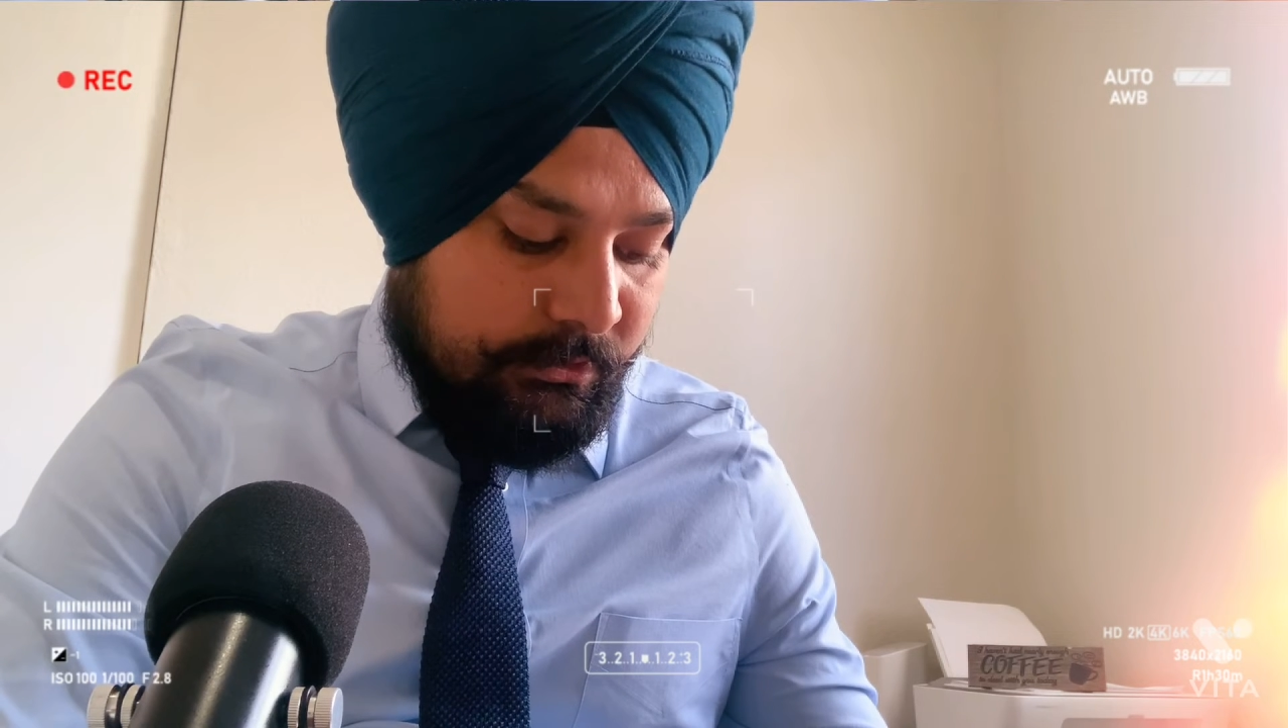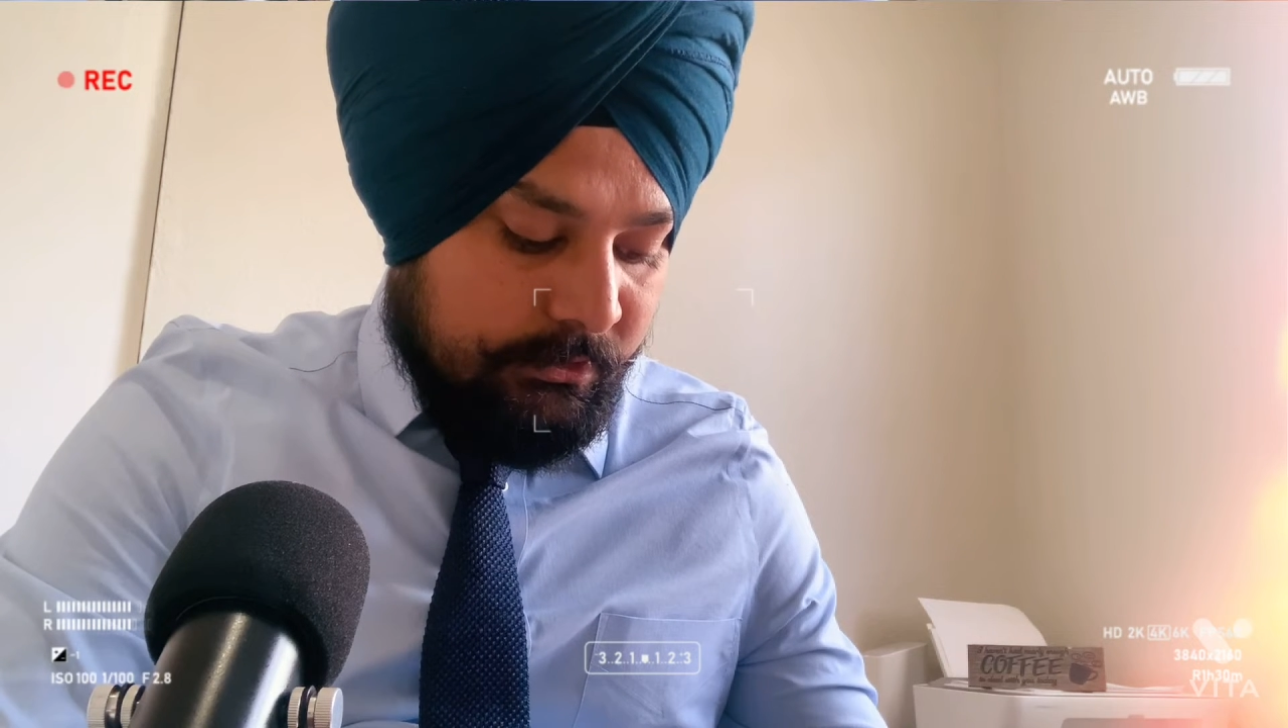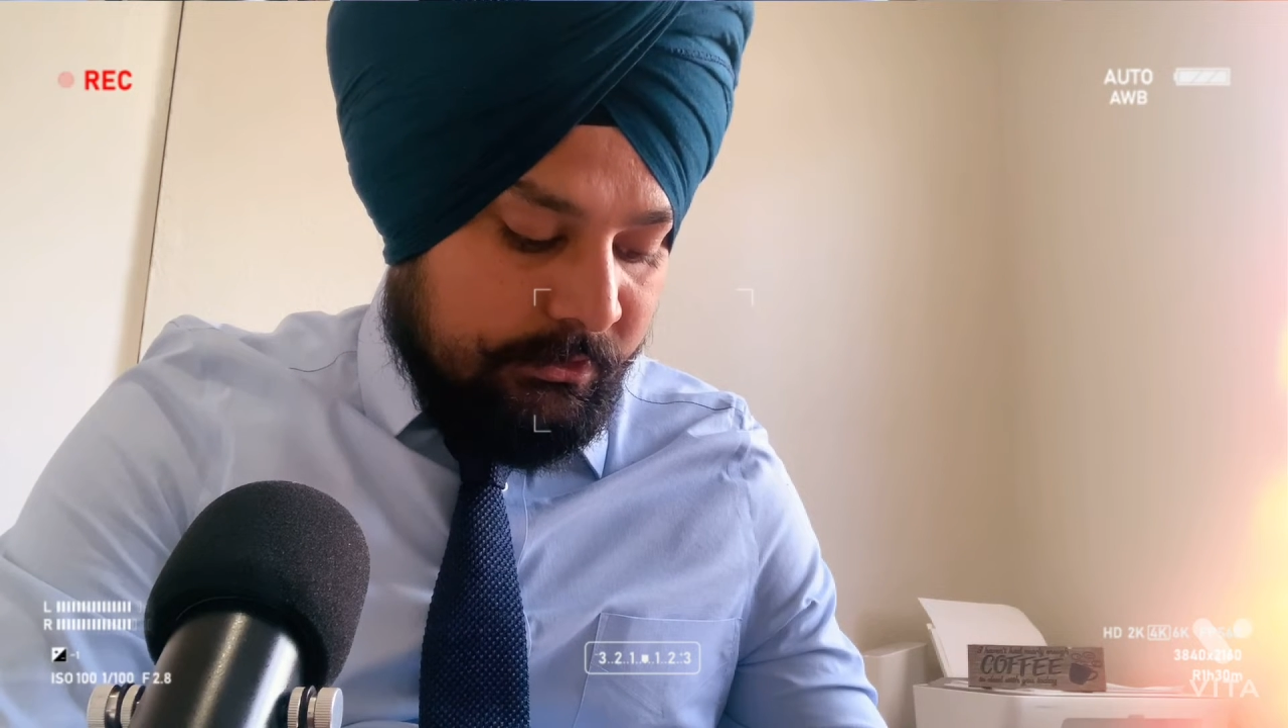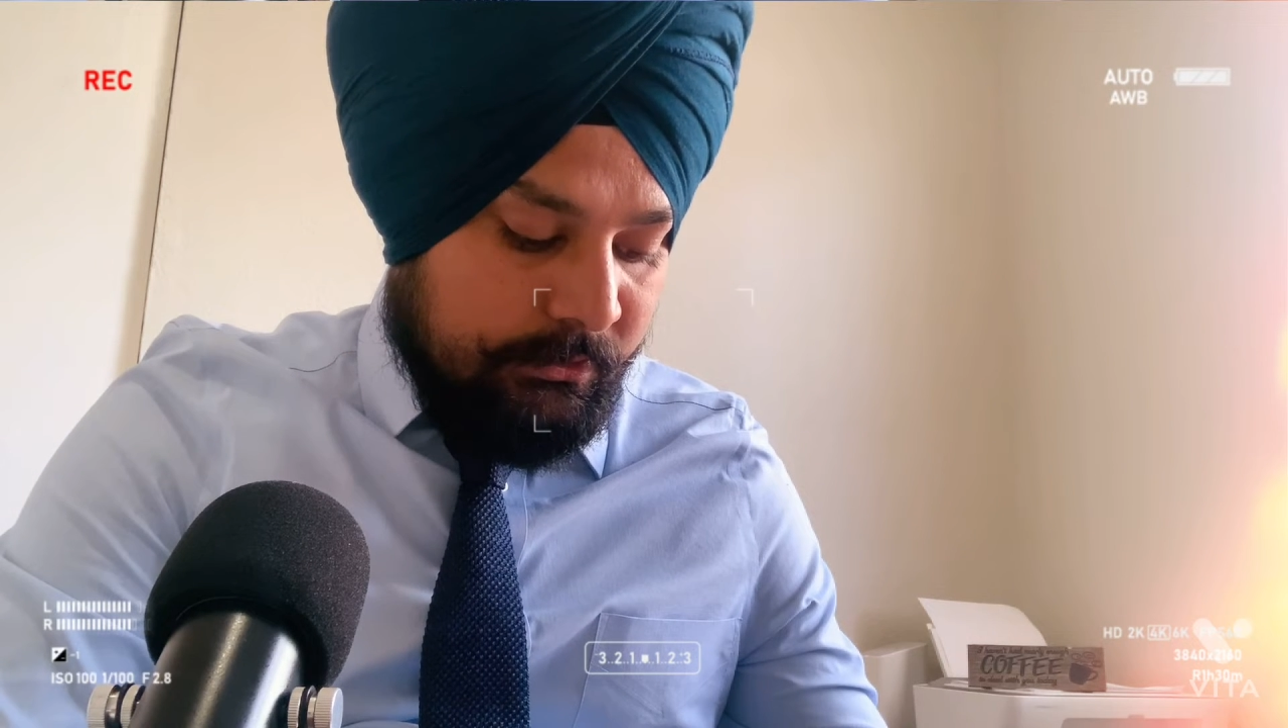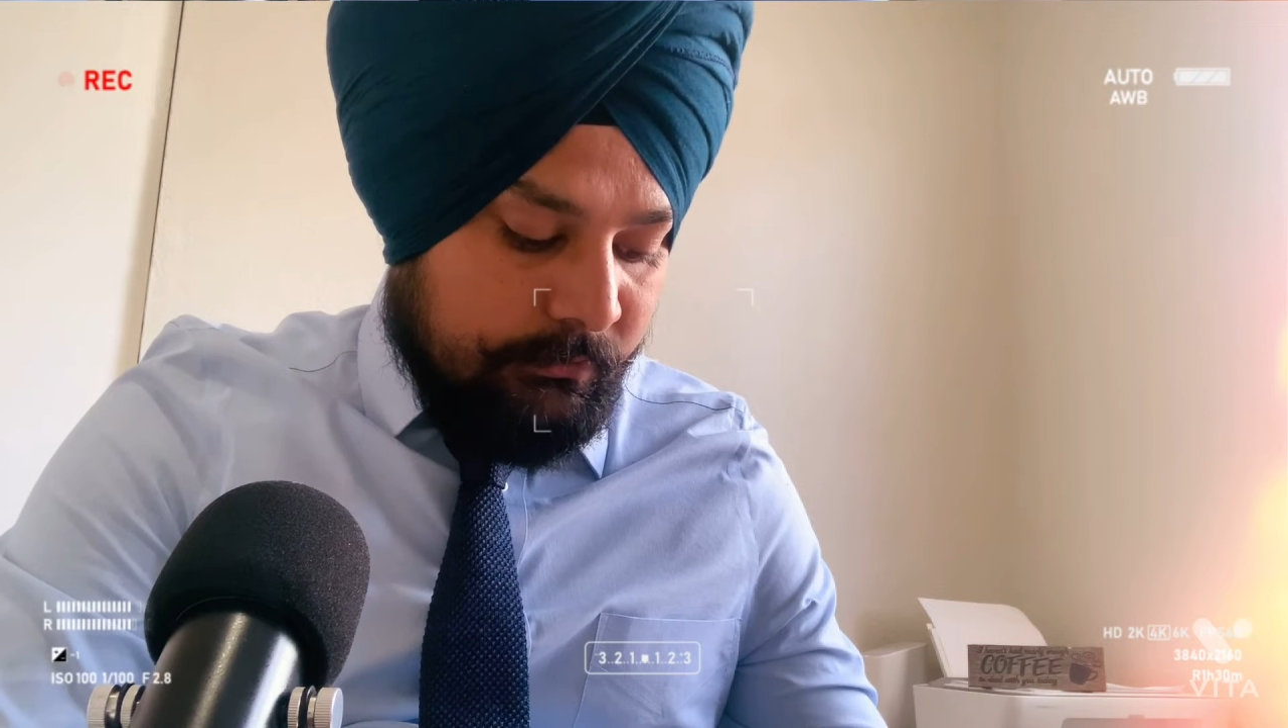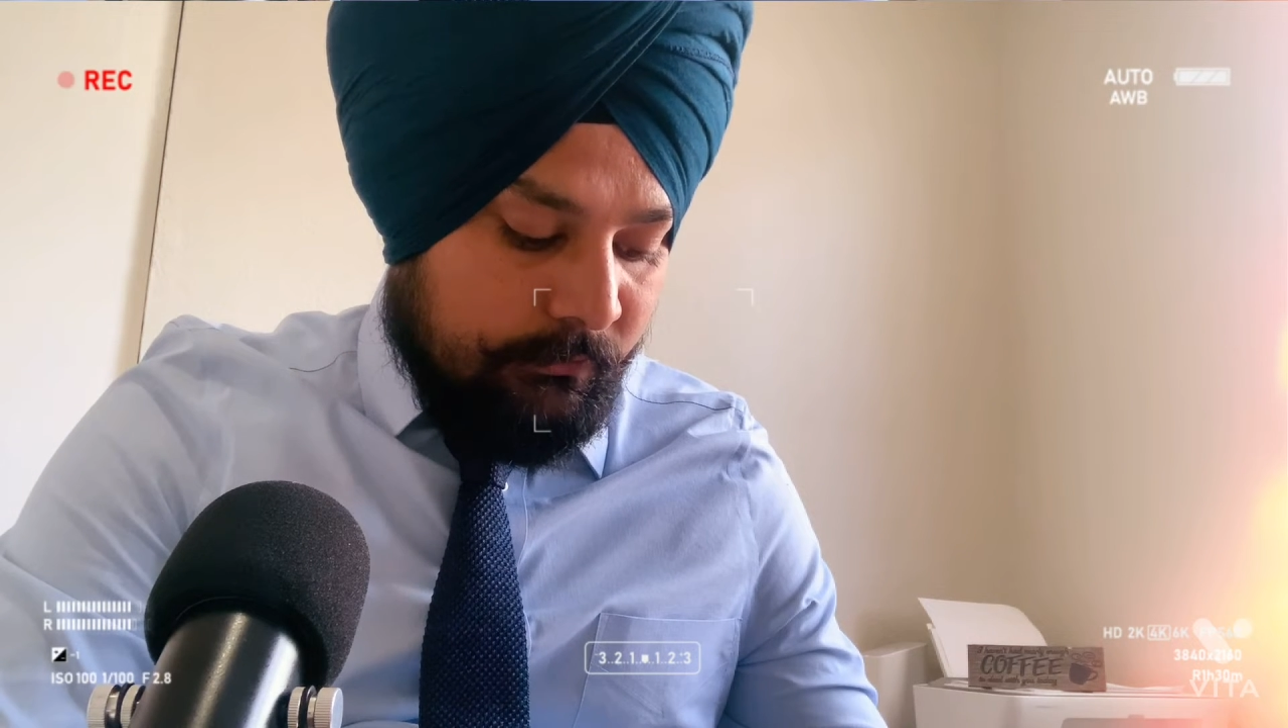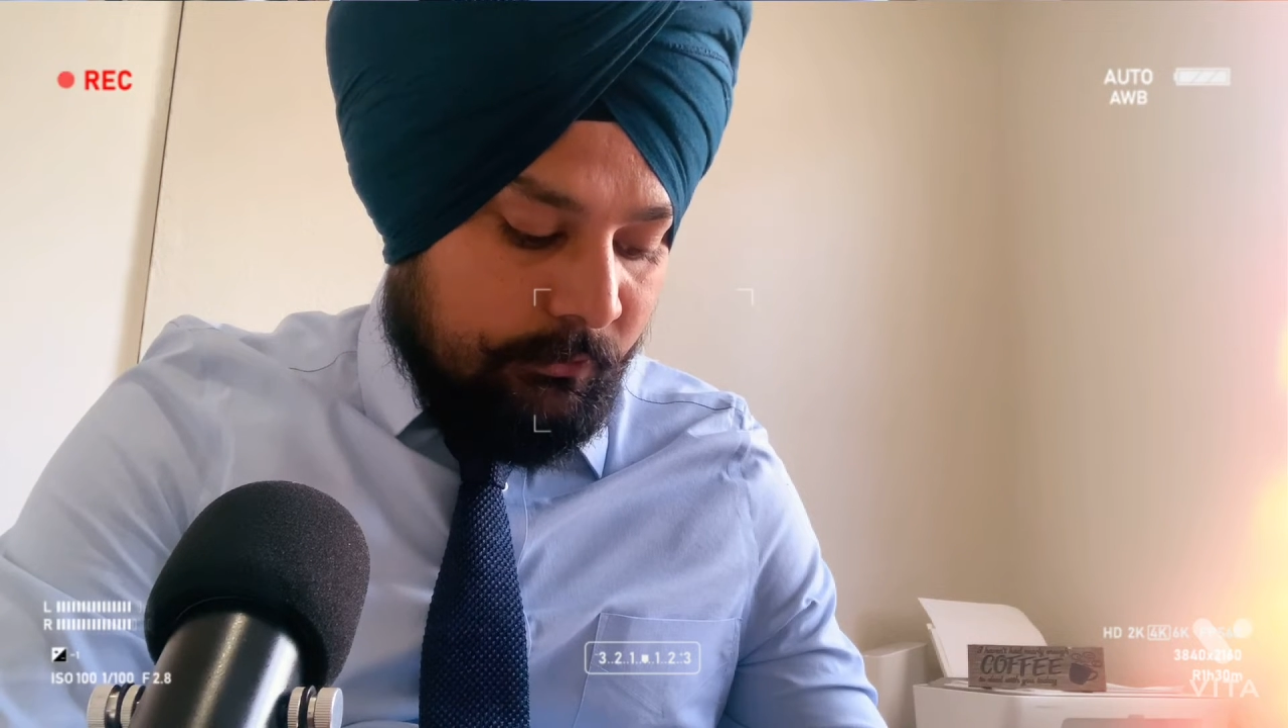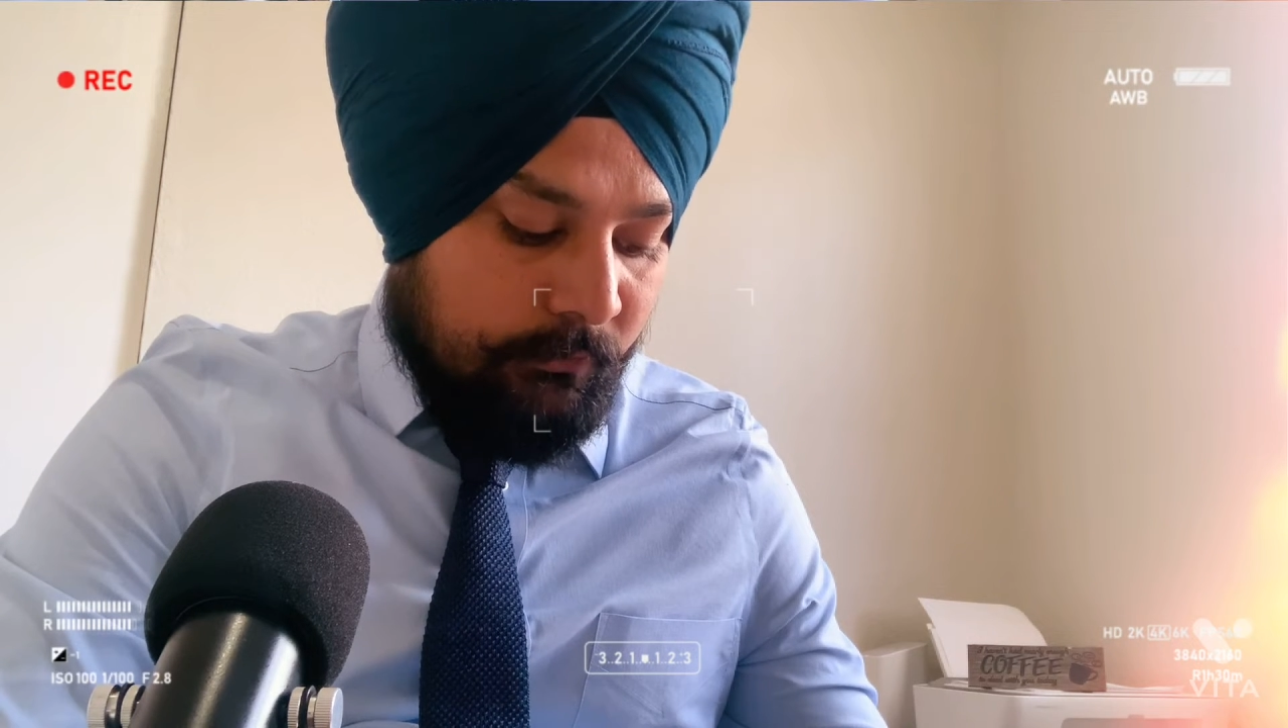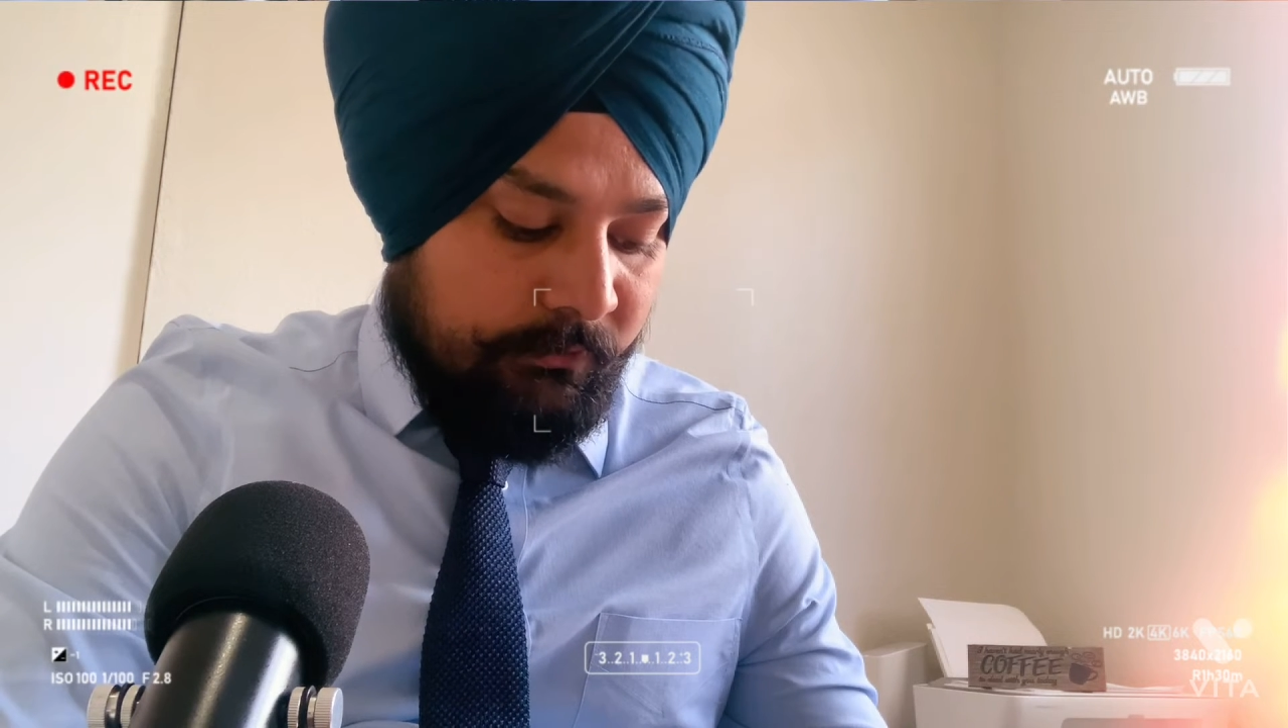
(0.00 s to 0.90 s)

of